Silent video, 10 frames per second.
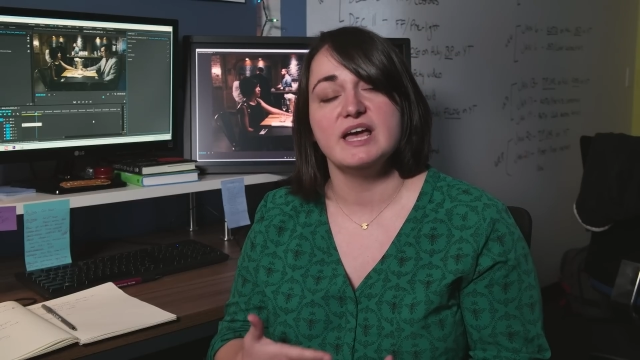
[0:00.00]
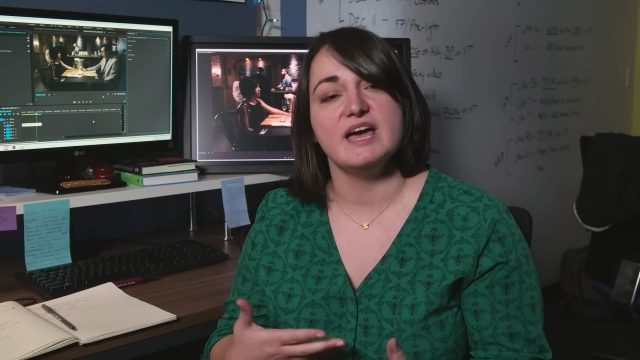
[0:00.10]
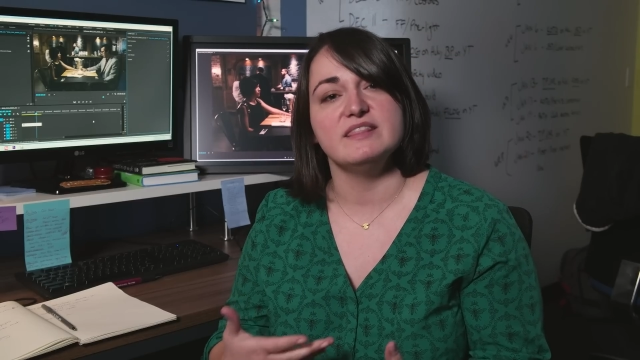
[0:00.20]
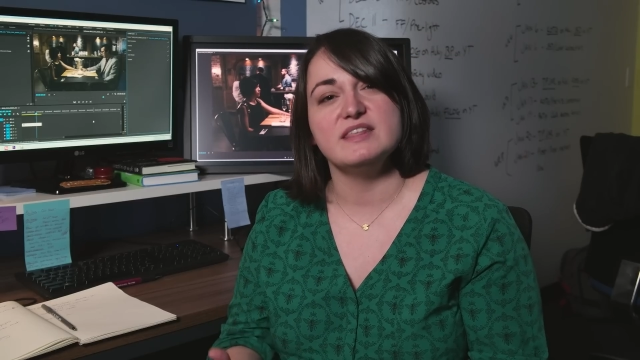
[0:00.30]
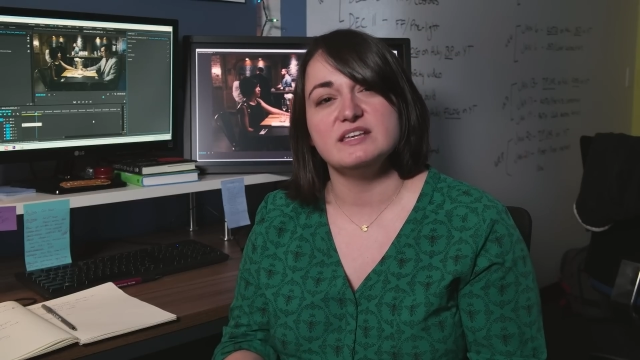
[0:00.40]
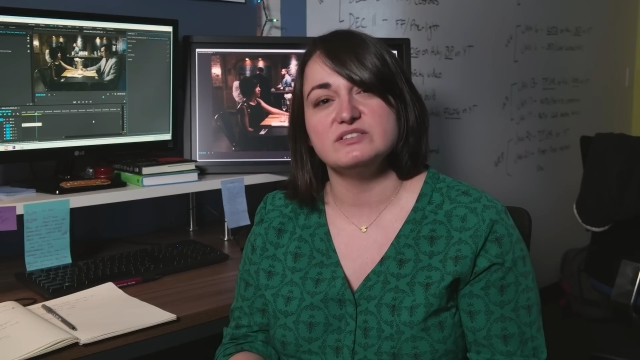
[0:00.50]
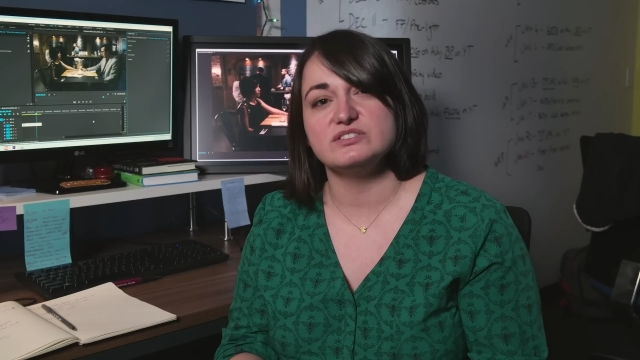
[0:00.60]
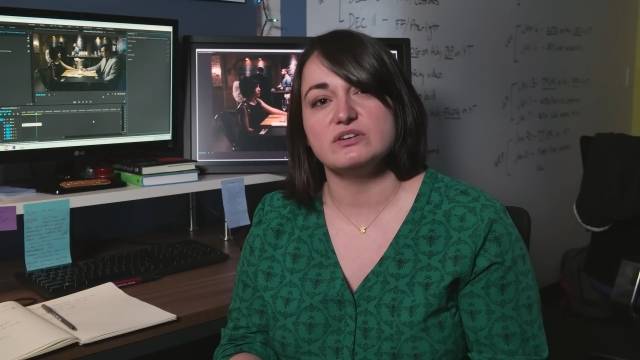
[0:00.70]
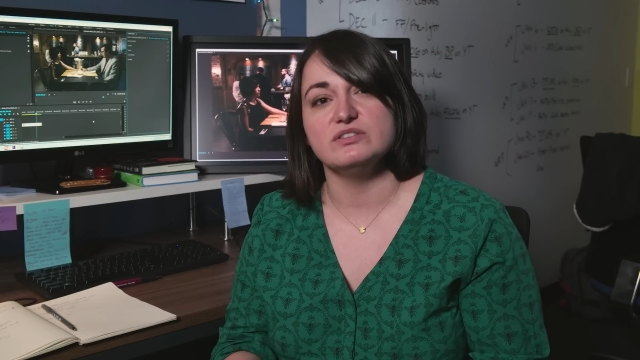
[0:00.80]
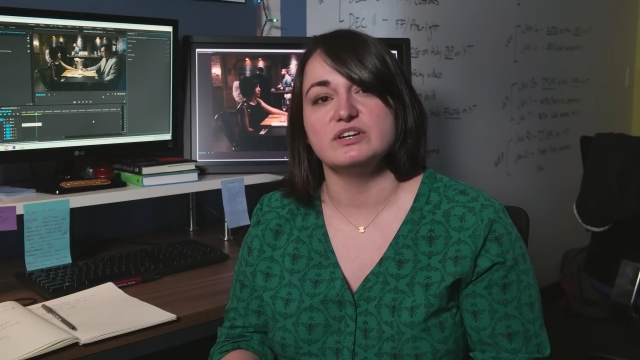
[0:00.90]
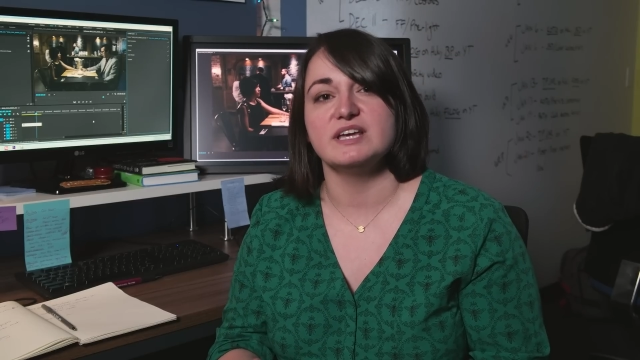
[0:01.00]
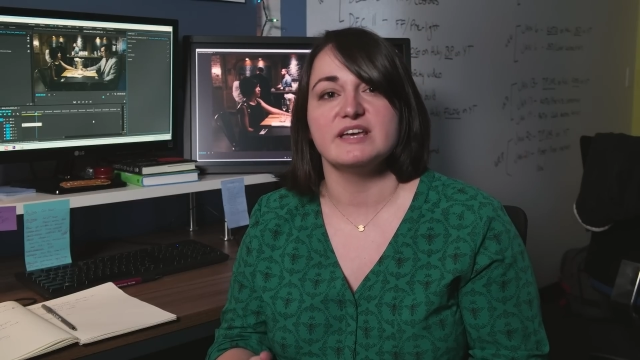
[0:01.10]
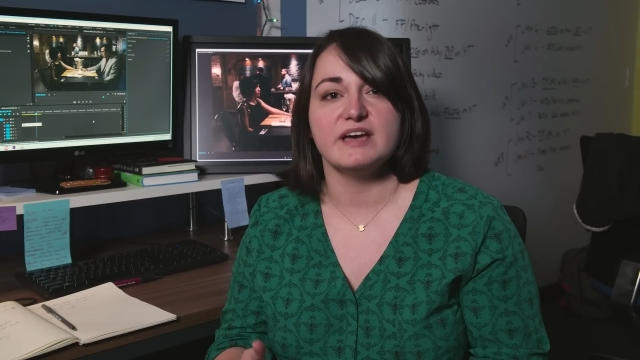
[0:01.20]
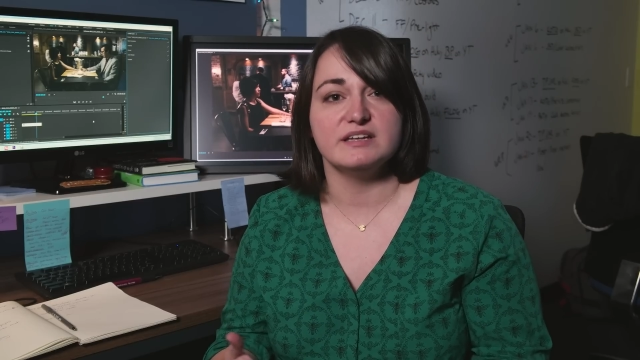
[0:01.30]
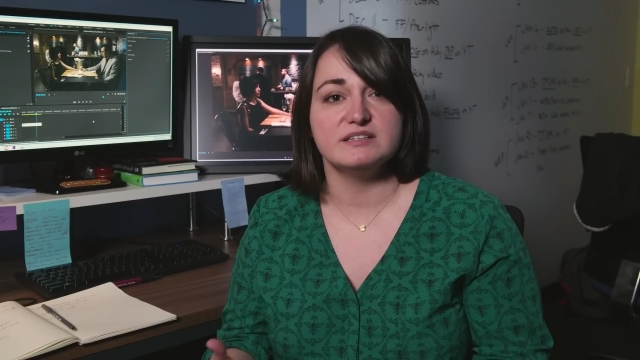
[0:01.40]
And then start looking
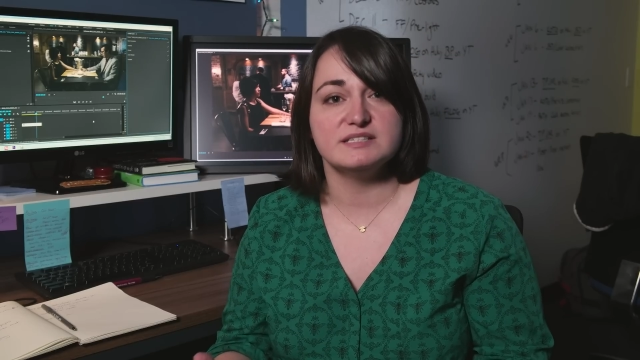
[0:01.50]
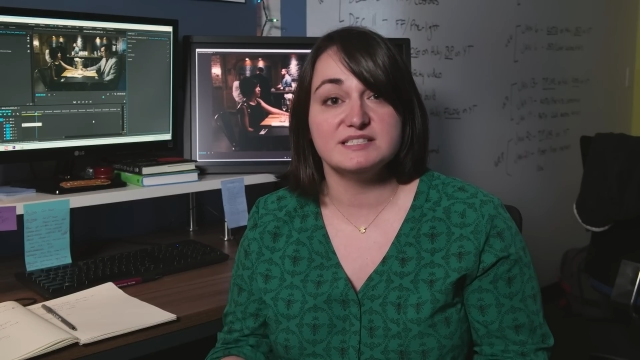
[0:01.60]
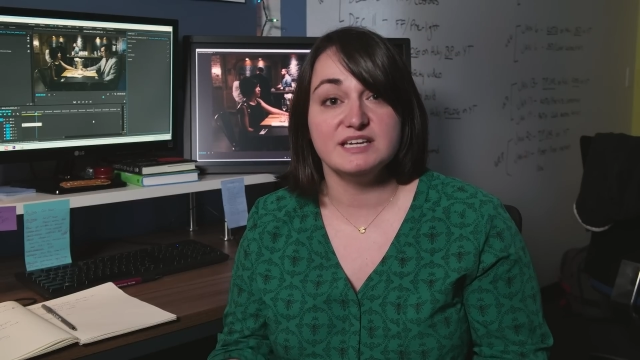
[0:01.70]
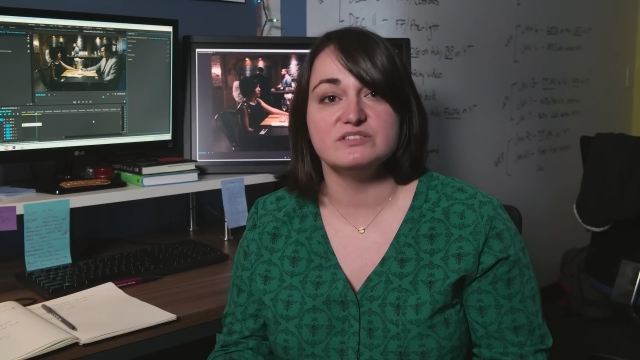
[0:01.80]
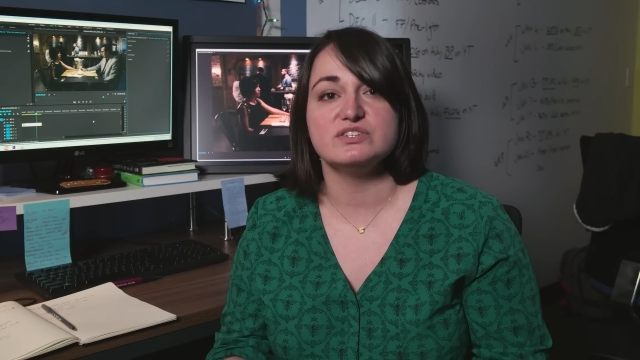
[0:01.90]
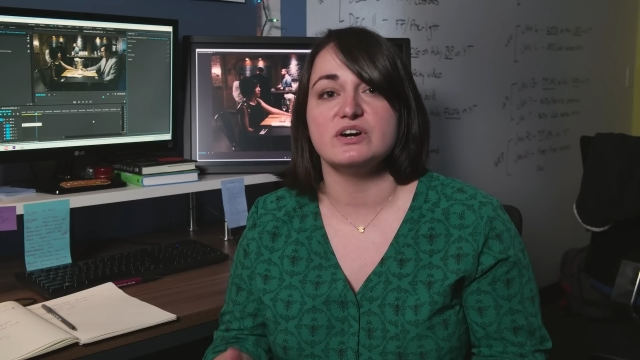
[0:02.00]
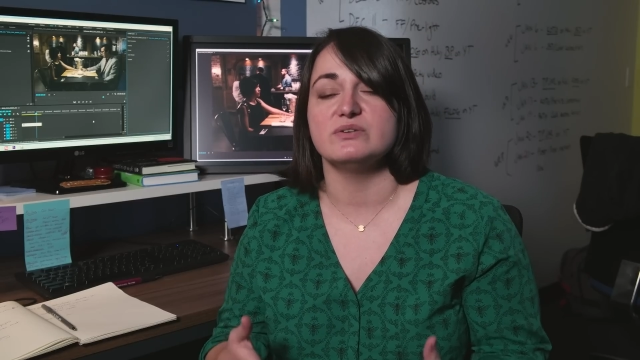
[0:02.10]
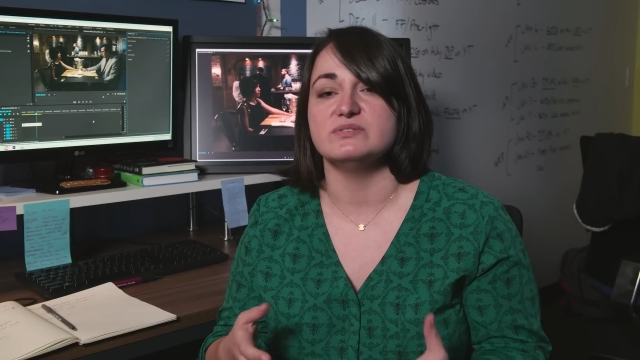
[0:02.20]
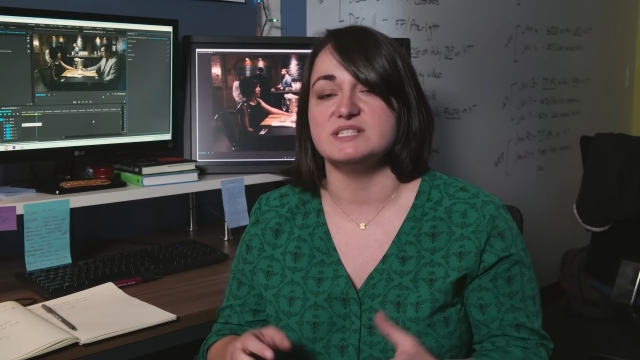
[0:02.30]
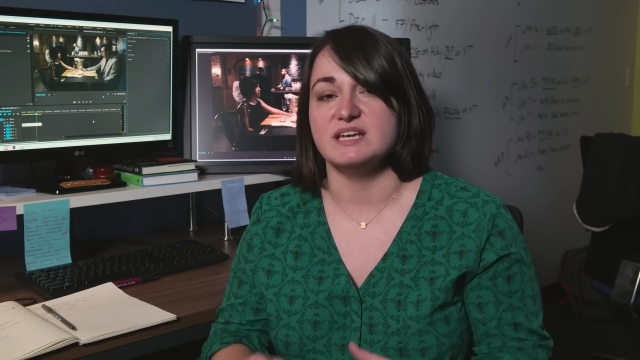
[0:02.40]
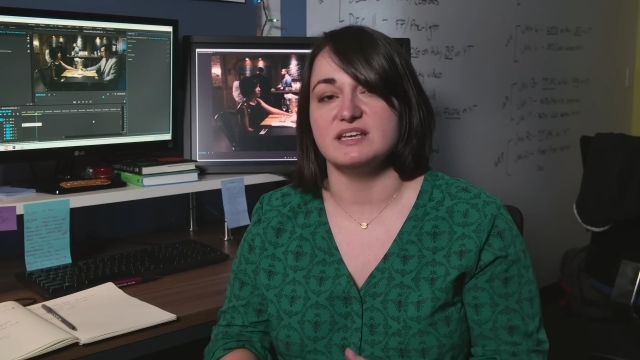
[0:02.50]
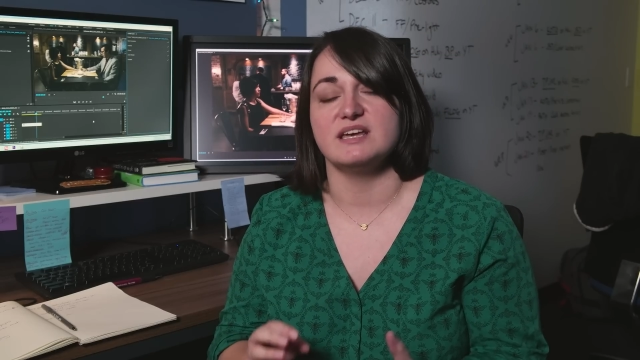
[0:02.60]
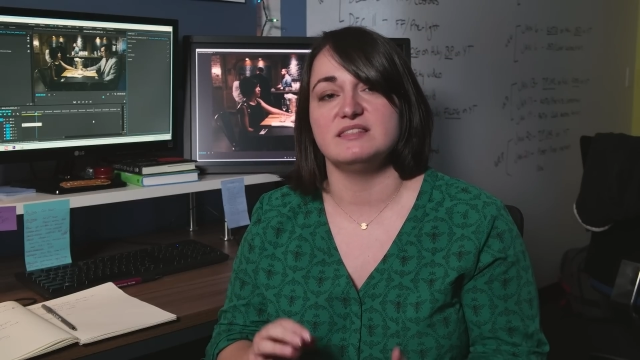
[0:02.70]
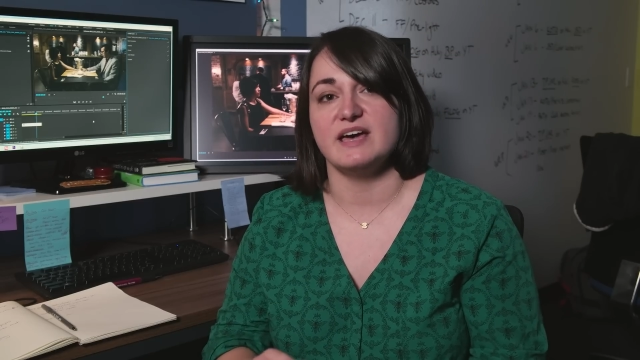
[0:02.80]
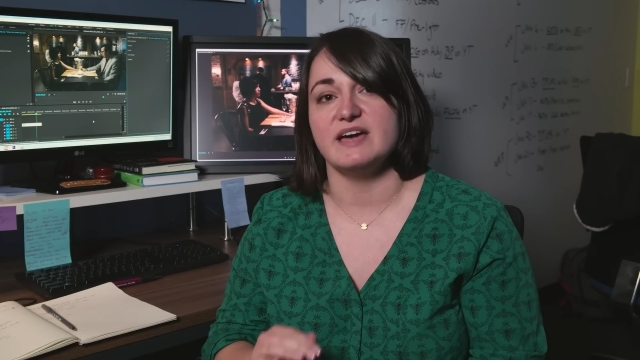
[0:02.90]
at skin tones and
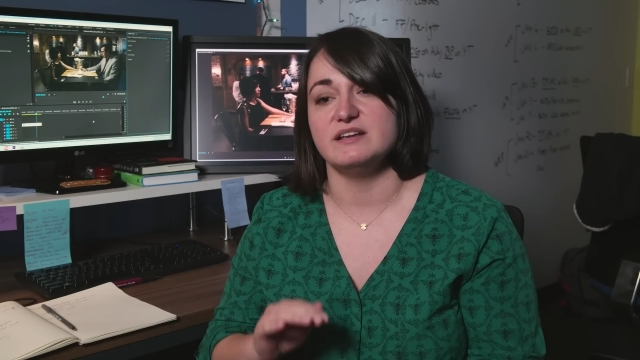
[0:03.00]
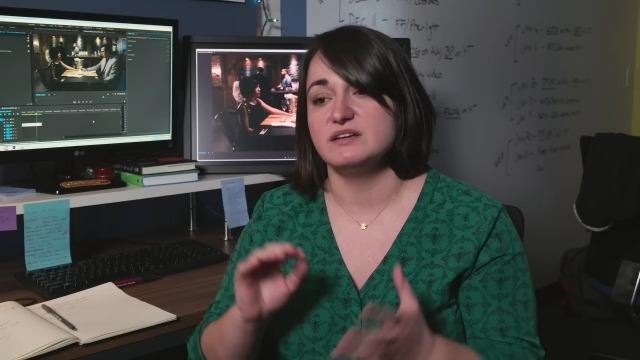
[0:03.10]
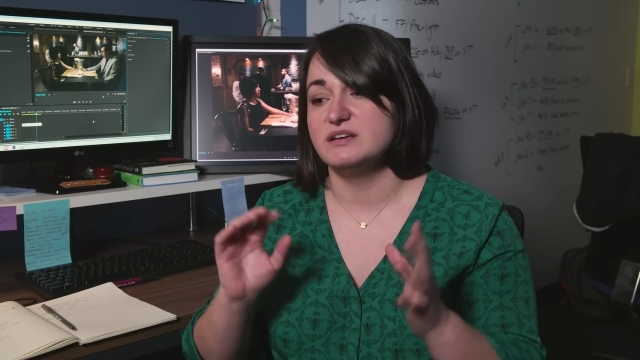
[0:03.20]
get that